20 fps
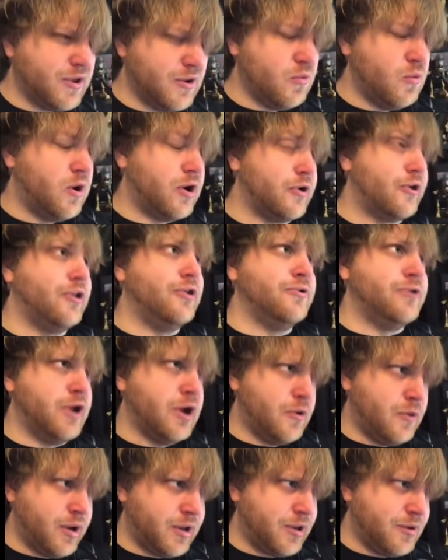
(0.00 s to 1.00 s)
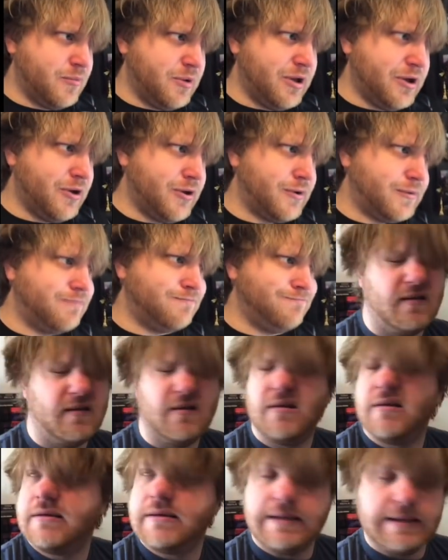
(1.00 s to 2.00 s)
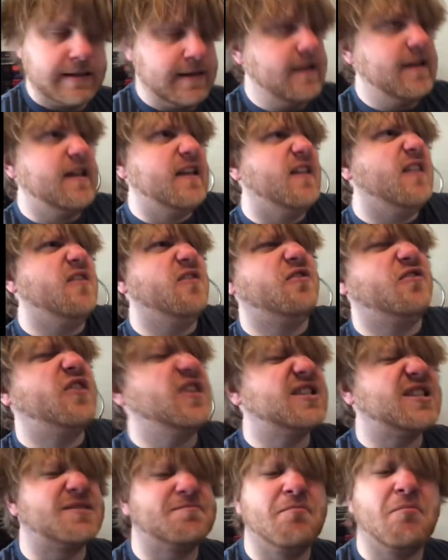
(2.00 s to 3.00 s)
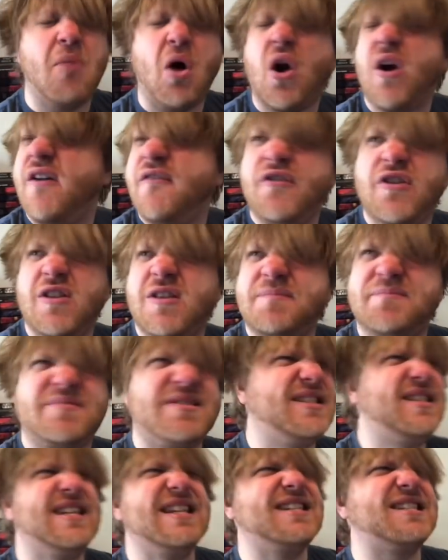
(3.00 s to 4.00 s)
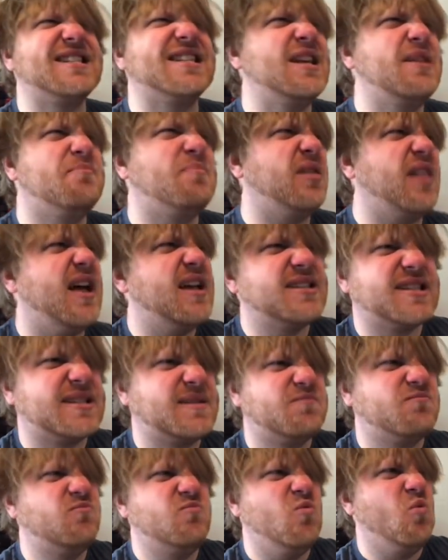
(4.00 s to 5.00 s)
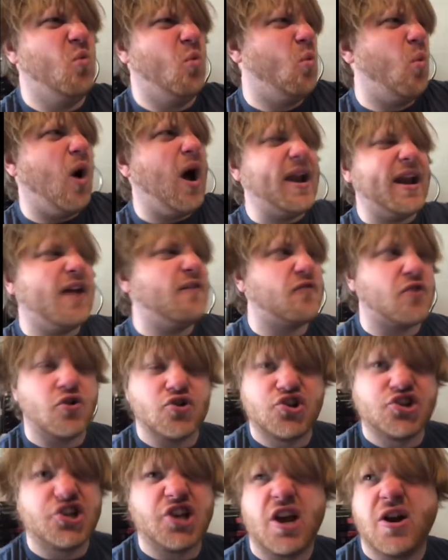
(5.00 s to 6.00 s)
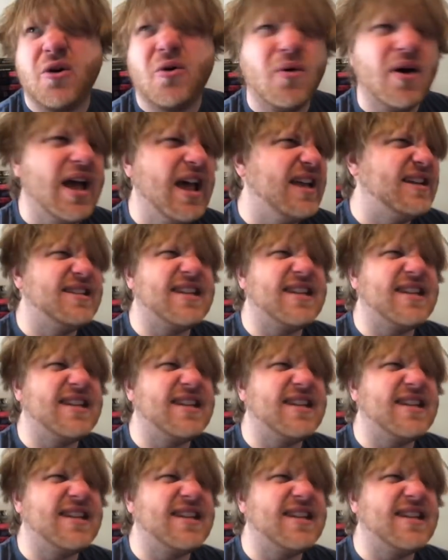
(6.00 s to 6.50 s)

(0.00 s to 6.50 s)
what are you knowing about? This Marvel Disney Plus whatever show